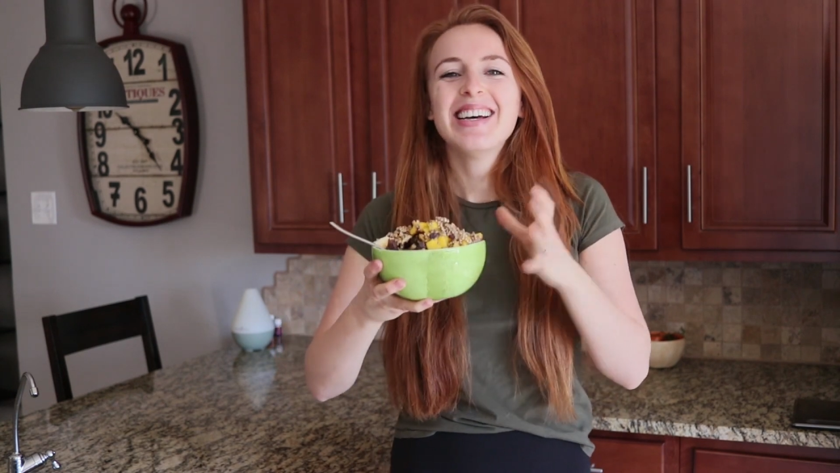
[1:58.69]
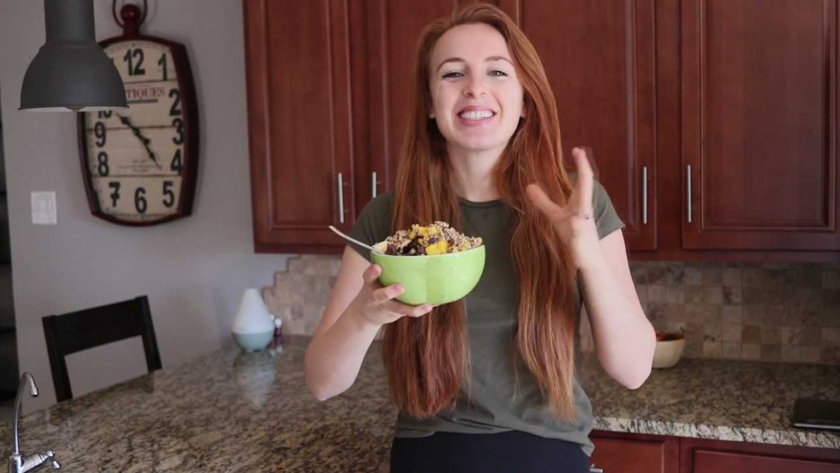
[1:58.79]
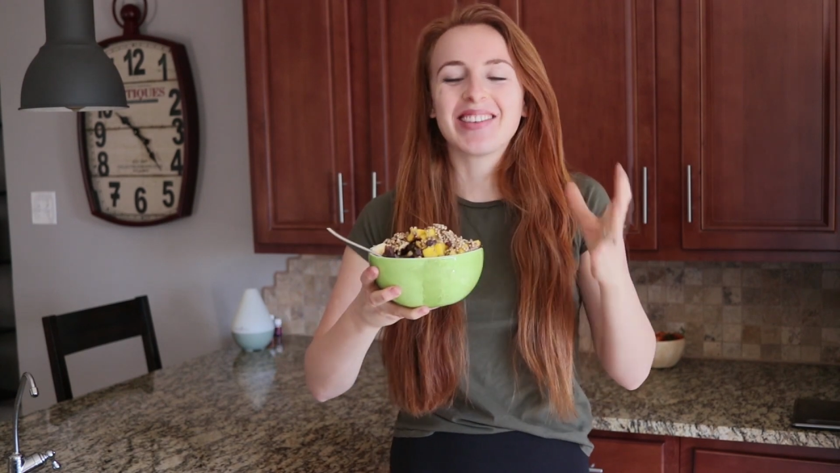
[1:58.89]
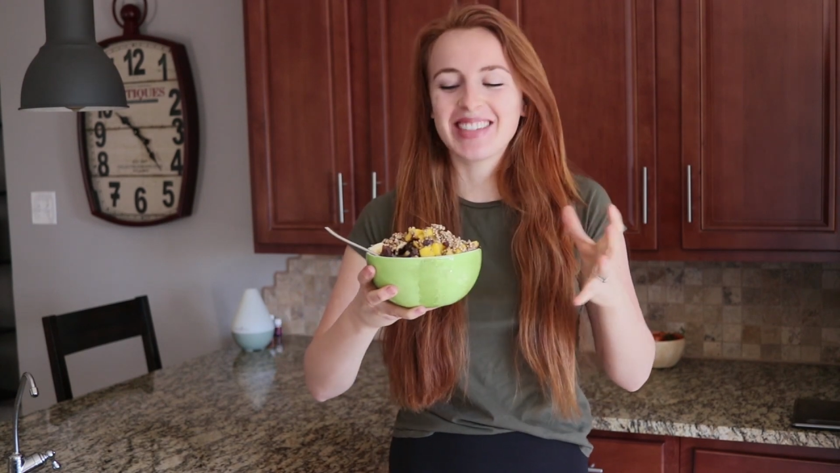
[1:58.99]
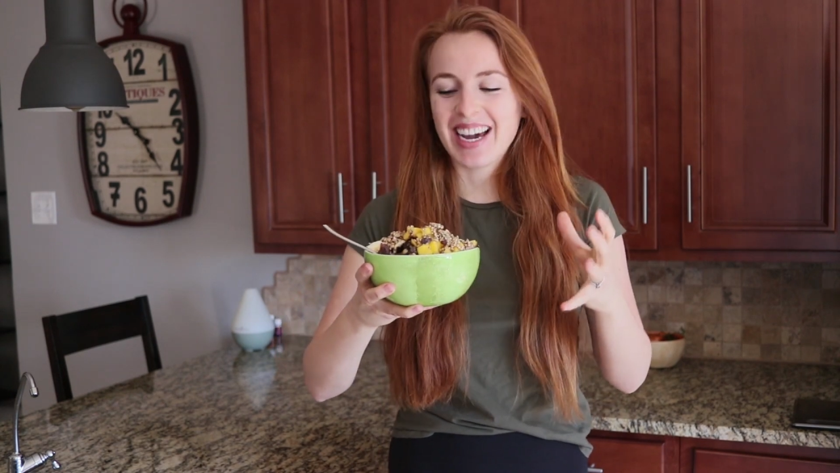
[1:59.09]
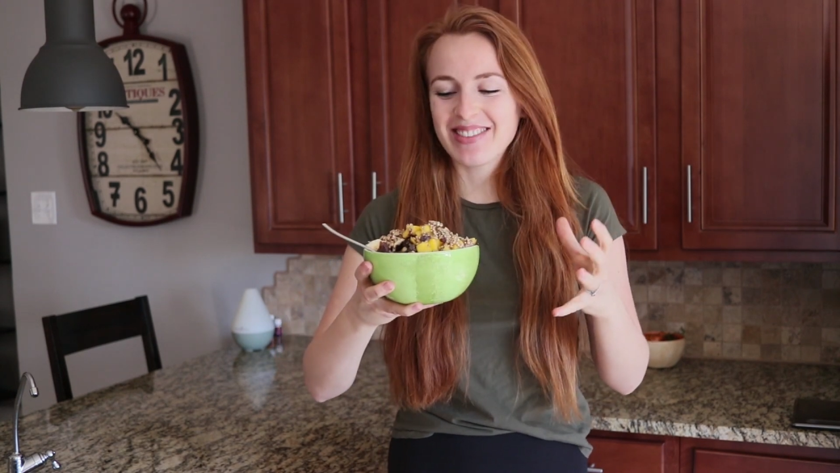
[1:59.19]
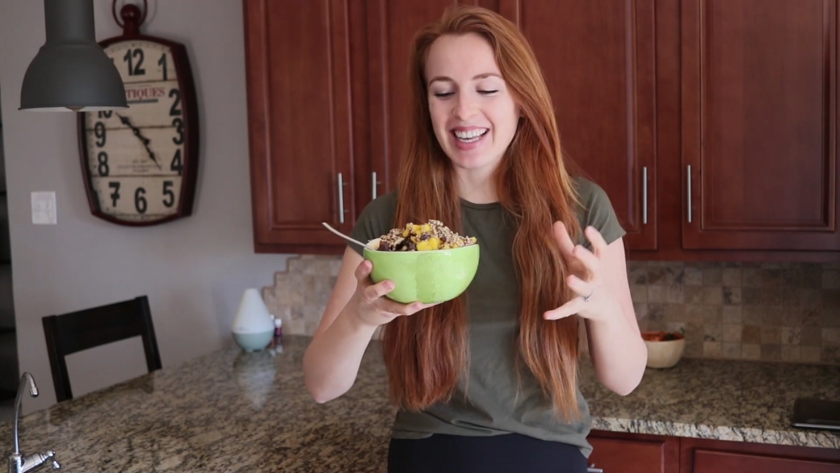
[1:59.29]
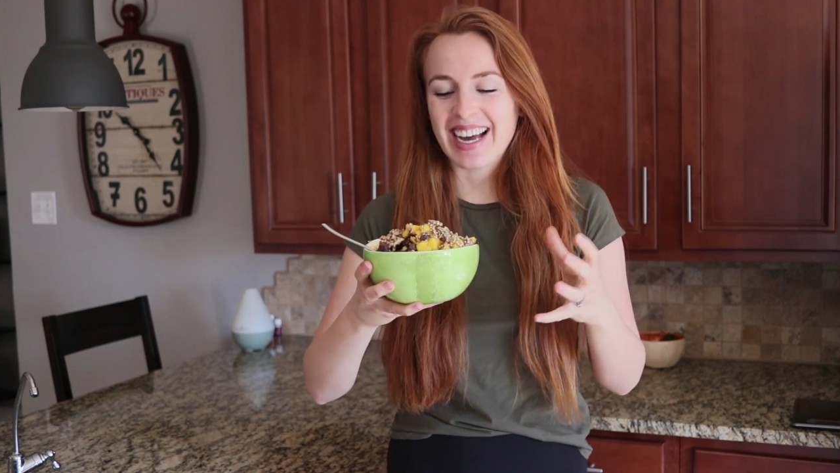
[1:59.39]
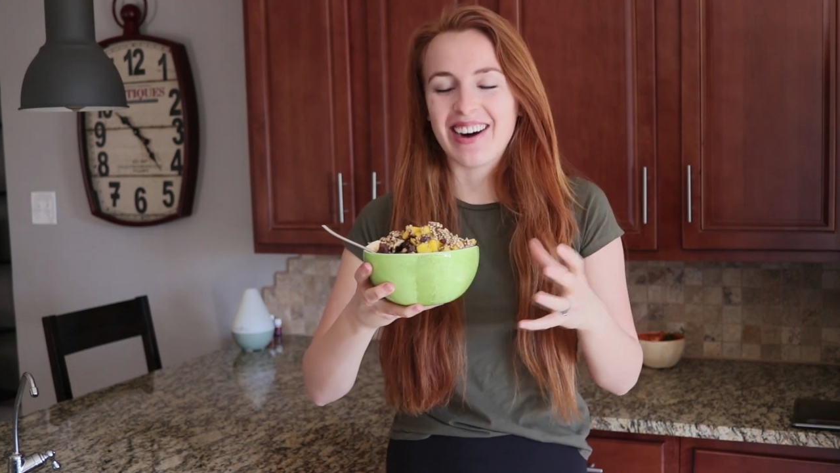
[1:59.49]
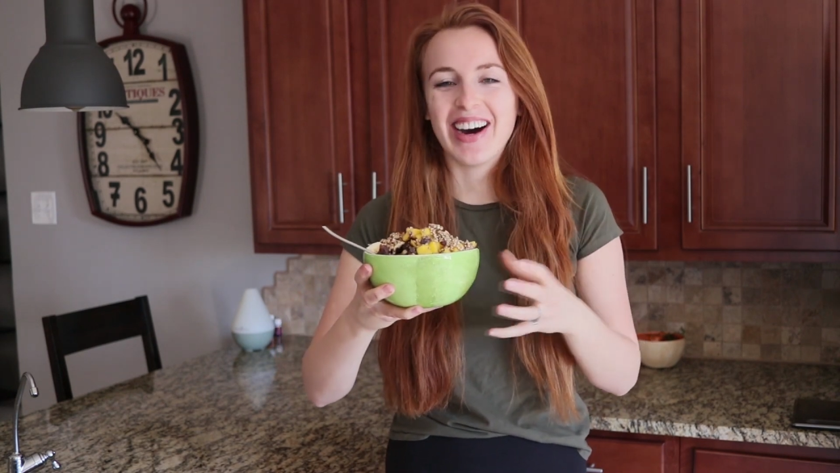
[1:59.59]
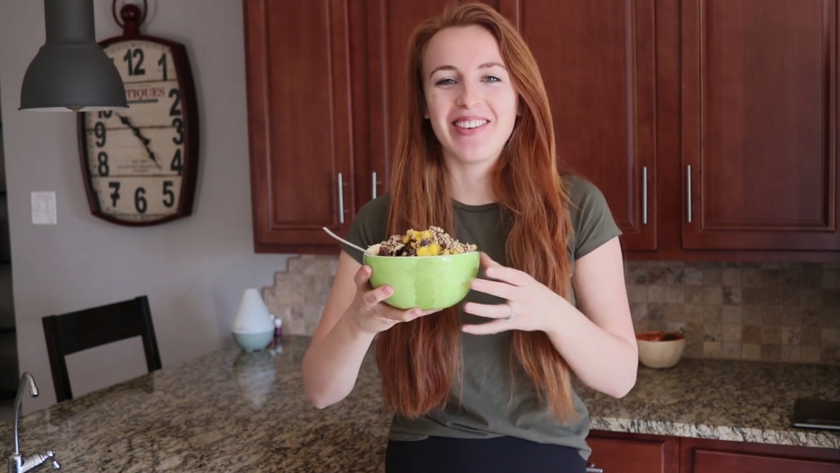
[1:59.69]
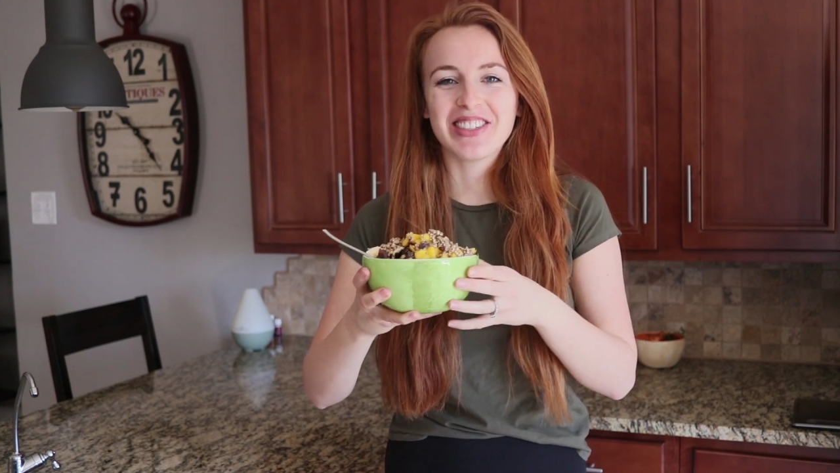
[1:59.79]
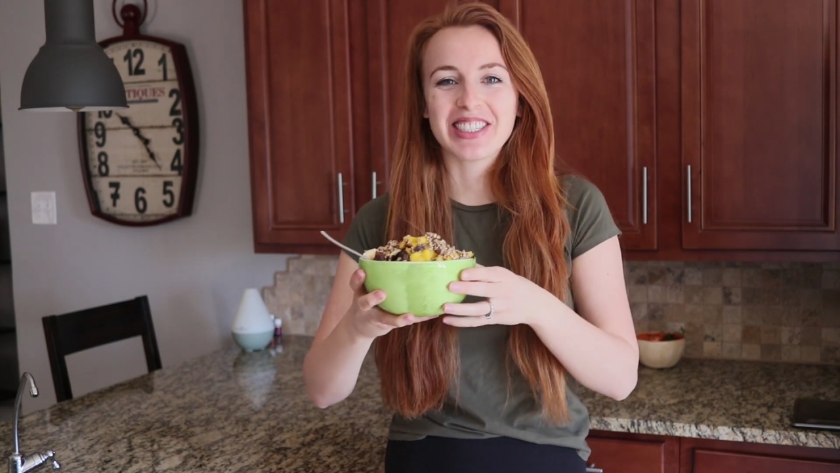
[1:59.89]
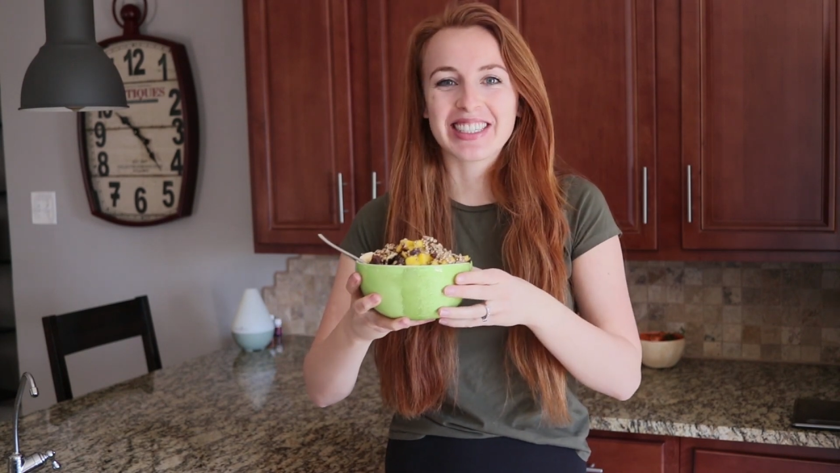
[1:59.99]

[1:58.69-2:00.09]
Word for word: Sometimes like I'll have an